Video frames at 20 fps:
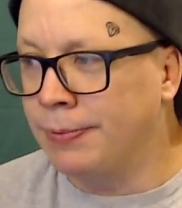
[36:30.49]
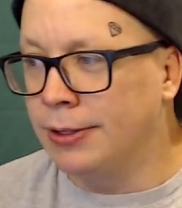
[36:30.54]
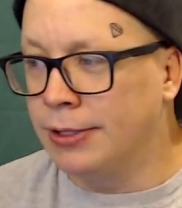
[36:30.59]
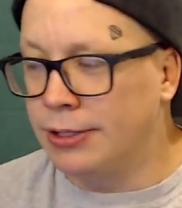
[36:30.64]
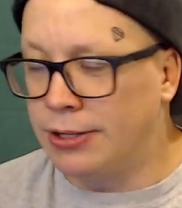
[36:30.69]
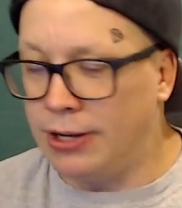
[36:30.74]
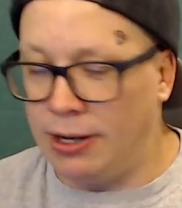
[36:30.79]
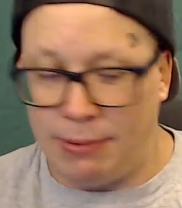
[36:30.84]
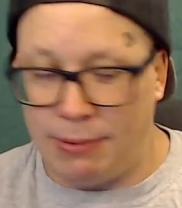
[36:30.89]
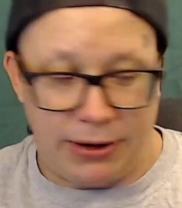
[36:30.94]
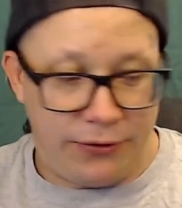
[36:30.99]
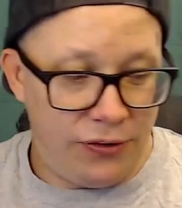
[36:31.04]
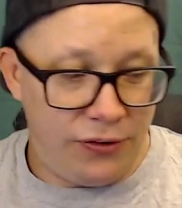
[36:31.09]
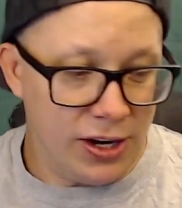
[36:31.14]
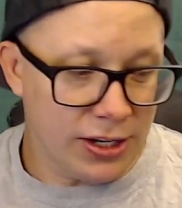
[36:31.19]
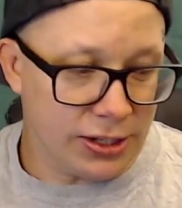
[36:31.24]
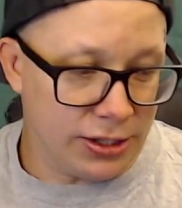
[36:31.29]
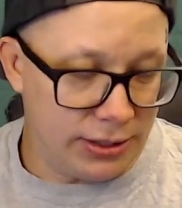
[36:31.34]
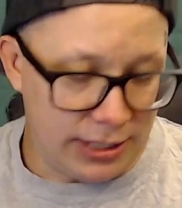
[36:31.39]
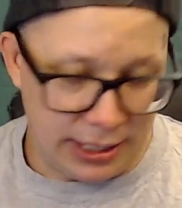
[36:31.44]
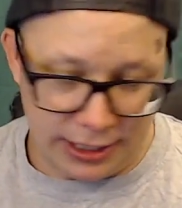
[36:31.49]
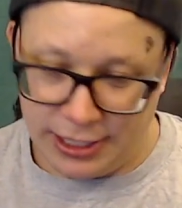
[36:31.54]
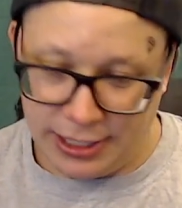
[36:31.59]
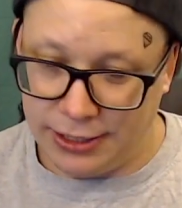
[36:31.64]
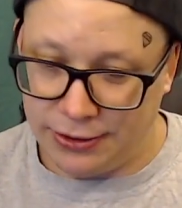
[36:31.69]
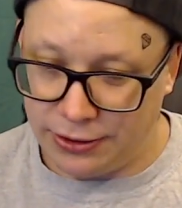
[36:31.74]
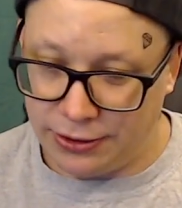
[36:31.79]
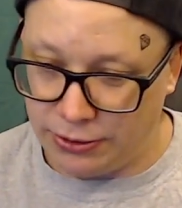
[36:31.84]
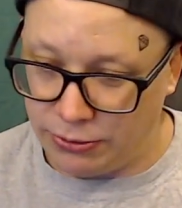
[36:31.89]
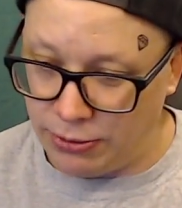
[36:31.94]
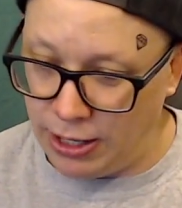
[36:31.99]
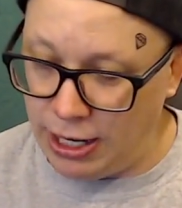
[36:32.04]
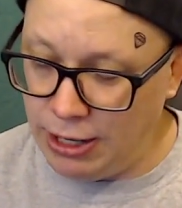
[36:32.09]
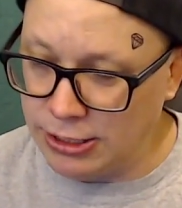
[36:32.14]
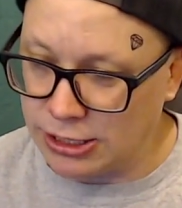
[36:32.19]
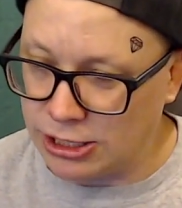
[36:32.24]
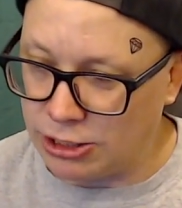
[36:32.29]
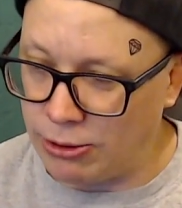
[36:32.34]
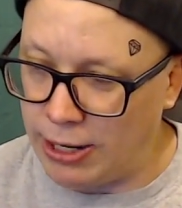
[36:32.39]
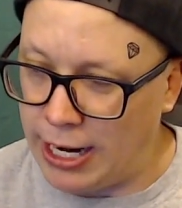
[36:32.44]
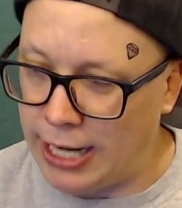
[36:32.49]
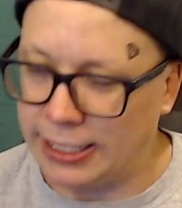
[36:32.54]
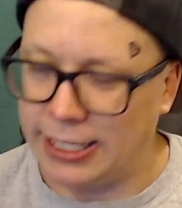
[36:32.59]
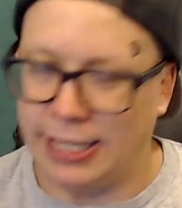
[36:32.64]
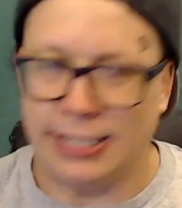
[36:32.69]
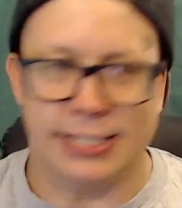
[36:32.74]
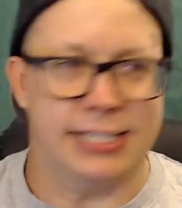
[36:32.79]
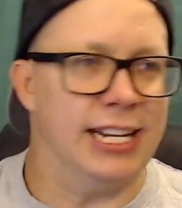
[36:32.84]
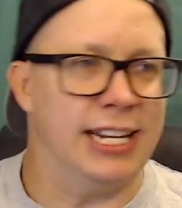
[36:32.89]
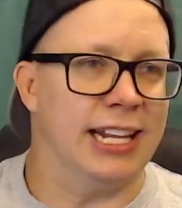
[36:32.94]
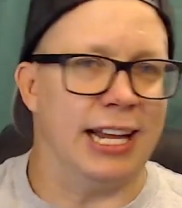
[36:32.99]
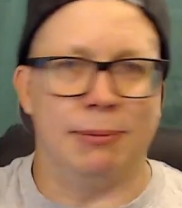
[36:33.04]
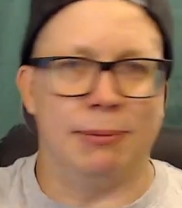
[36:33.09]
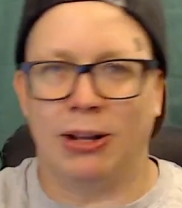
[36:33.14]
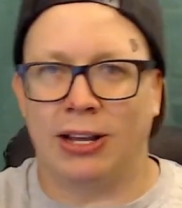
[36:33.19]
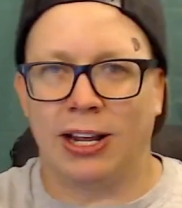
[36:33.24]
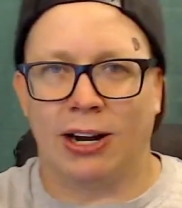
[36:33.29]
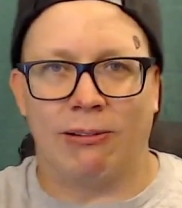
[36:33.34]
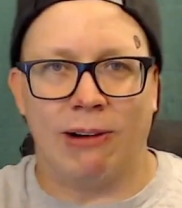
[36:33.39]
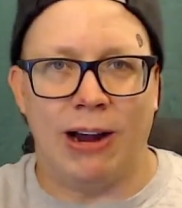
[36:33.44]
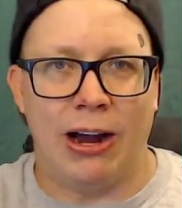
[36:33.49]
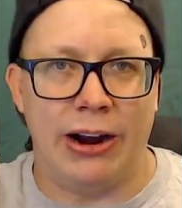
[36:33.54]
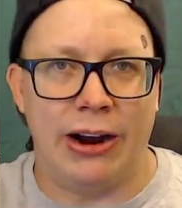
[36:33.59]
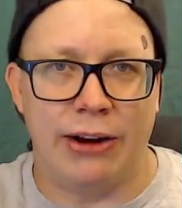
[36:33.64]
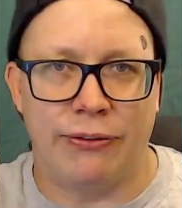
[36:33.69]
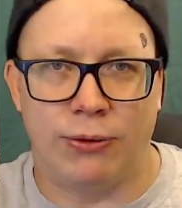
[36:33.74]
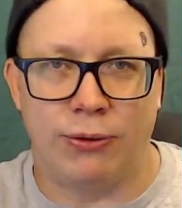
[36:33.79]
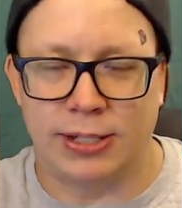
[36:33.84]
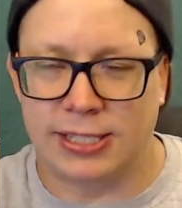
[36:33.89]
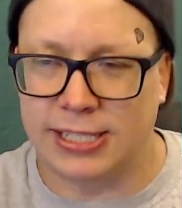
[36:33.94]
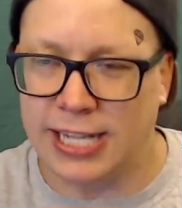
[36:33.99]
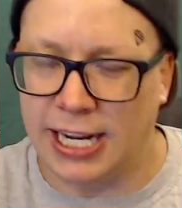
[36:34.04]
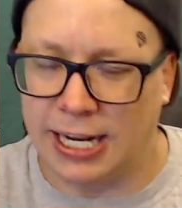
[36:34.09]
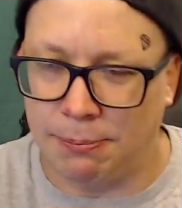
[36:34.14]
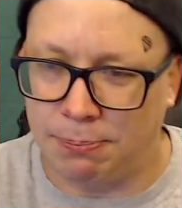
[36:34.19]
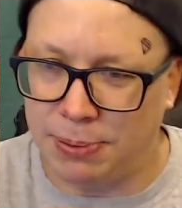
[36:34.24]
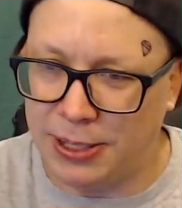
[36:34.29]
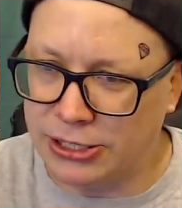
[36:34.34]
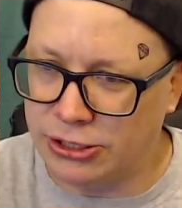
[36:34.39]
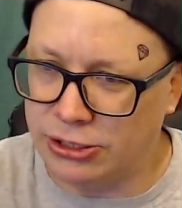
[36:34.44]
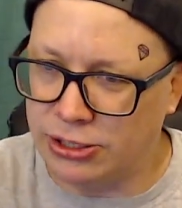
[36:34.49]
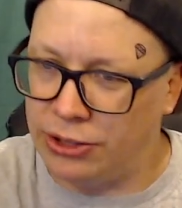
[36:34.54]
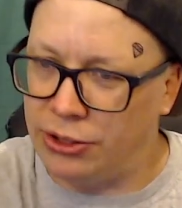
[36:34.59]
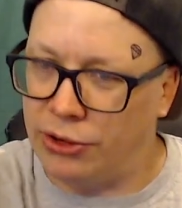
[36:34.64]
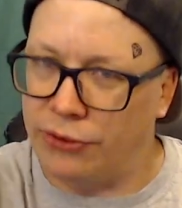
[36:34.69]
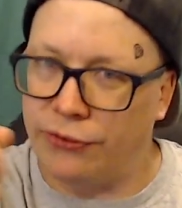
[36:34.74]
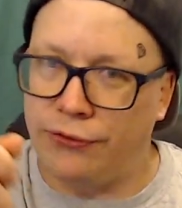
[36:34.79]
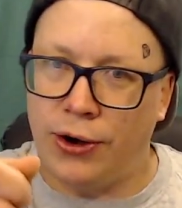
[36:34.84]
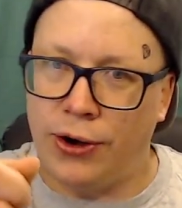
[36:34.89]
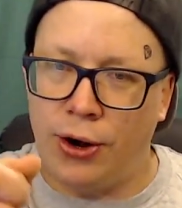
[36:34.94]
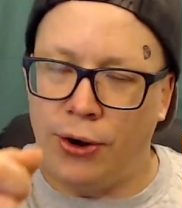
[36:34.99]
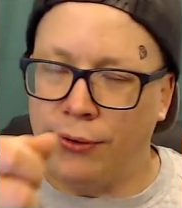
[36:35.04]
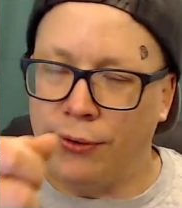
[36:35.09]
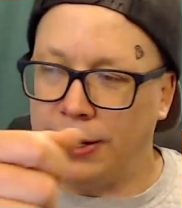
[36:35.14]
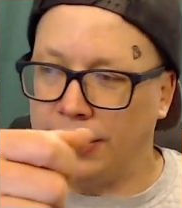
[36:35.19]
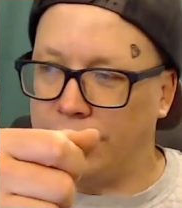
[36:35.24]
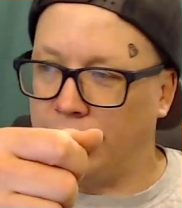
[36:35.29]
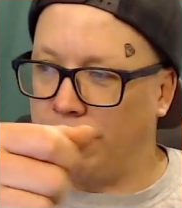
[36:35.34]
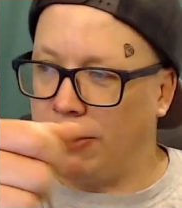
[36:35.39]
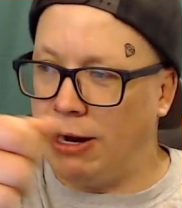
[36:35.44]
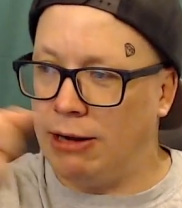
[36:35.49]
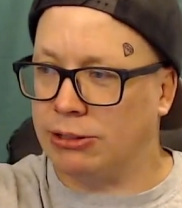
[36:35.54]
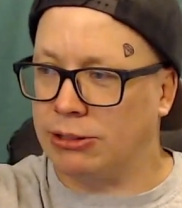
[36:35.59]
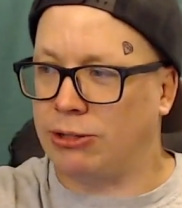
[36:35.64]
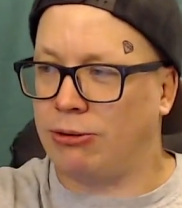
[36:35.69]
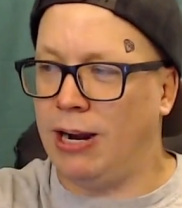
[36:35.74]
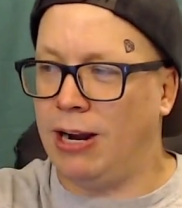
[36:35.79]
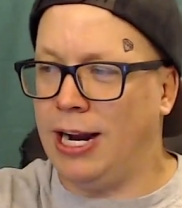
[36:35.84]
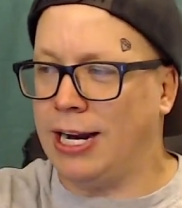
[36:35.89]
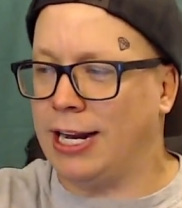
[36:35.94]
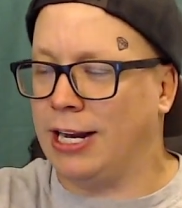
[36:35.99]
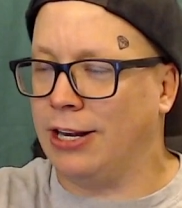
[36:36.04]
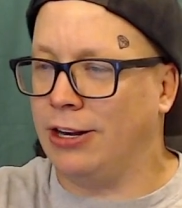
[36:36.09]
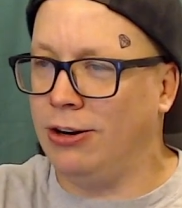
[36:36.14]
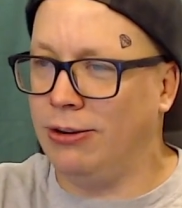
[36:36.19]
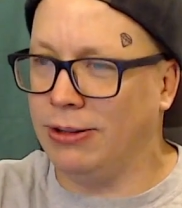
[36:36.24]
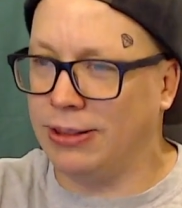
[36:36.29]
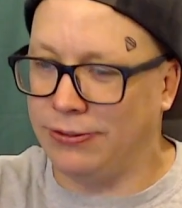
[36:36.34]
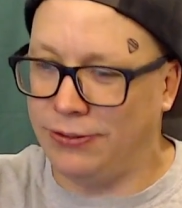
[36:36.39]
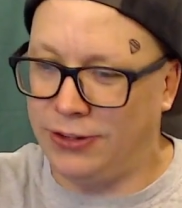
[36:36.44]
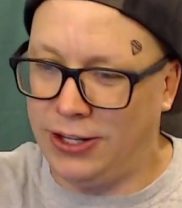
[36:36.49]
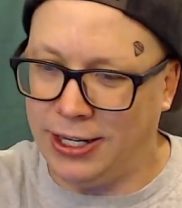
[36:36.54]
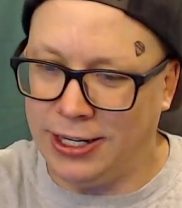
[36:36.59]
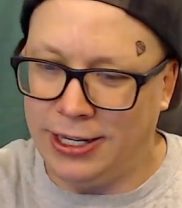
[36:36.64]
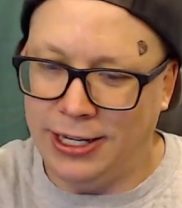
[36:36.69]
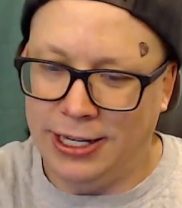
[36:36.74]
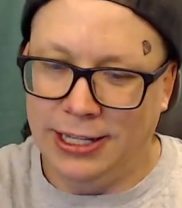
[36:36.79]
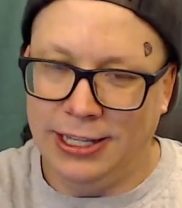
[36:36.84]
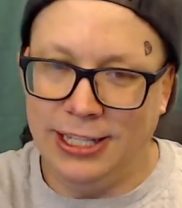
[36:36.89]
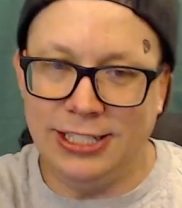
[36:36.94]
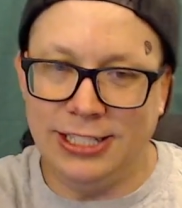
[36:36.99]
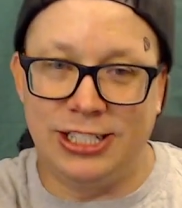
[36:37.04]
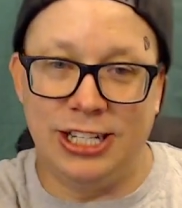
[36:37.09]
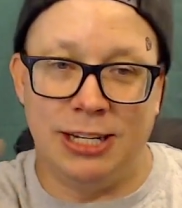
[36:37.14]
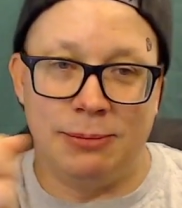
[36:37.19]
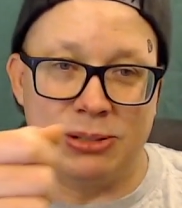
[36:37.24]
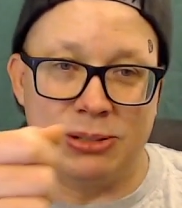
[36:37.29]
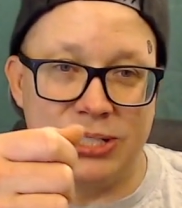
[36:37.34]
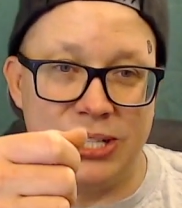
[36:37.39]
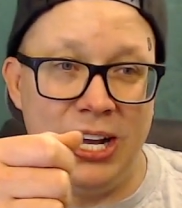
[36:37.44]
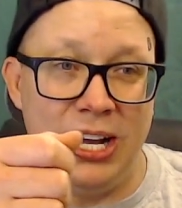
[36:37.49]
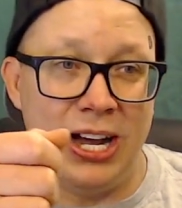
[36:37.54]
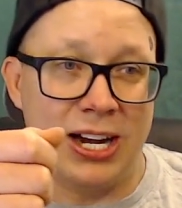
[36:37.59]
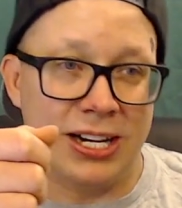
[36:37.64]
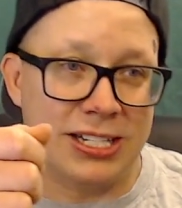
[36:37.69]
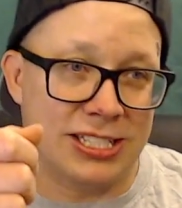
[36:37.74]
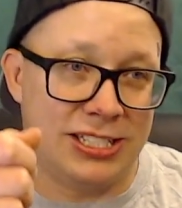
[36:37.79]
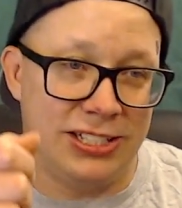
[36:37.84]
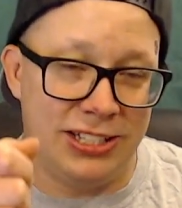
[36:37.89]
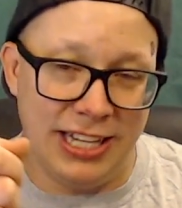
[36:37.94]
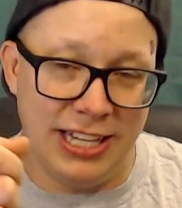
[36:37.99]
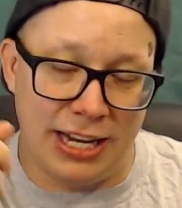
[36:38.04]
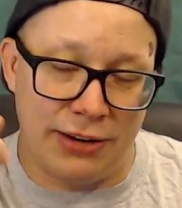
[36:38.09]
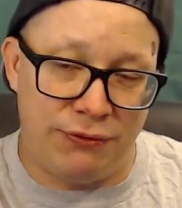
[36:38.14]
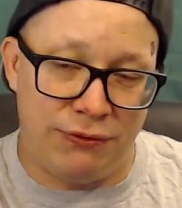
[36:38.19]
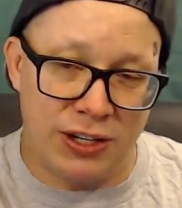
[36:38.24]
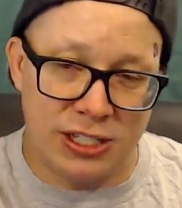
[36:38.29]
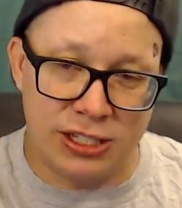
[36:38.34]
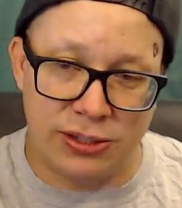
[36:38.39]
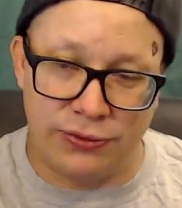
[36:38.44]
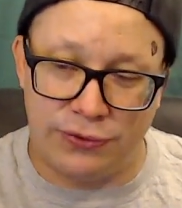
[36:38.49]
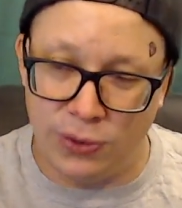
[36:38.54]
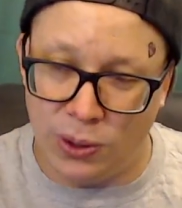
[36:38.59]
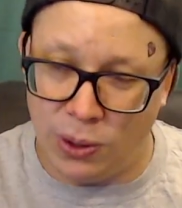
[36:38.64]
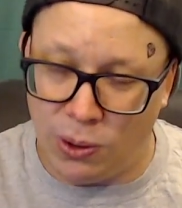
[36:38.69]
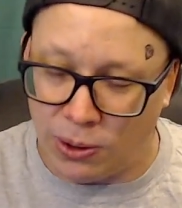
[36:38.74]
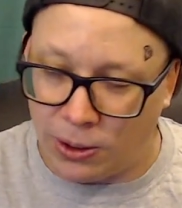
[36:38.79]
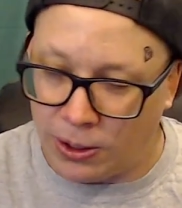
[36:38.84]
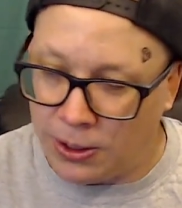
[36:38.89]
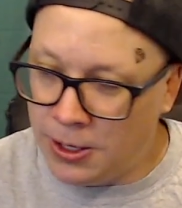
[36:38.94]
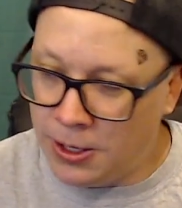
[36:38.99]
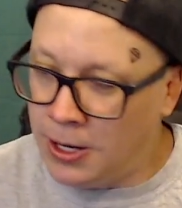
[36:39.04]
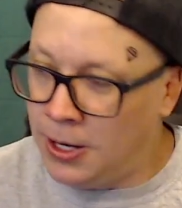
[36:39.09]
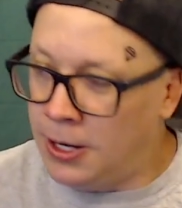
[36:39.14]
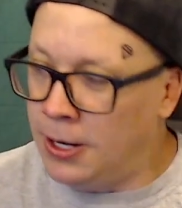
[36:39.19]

So I'm like, fuck, dude, like the ground just cracked. And I see, like, I'm looking around, everyone's taking pictures on their phone, like the ground's cracking, dude, what the fuck? This gym sucks, dude, they gotta fix the floor.